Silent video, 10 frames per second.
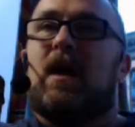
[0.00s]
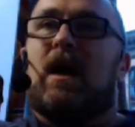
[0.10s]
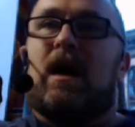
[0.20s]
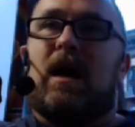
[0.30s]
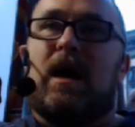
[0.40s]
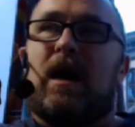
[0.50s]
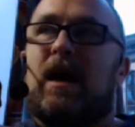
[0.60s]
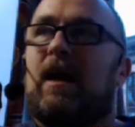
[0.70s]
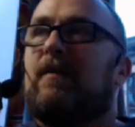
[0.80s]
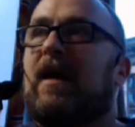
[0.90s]

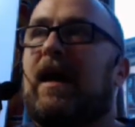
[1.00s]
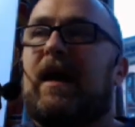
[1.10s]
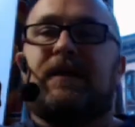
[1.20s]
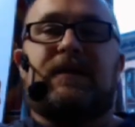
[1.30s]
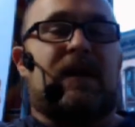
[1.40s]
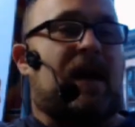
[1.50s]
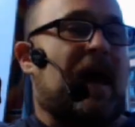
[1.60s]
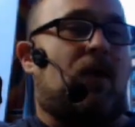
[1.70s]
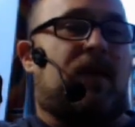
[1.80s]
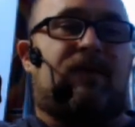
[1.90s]
uh, um, and uh,
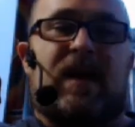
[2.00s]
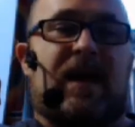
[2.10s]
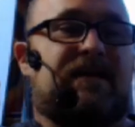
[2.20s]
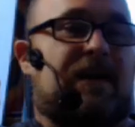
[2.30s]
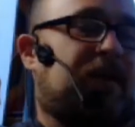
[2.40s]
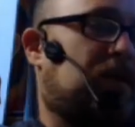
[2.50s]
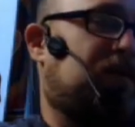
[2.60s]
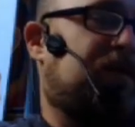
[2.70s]
how it affects everything.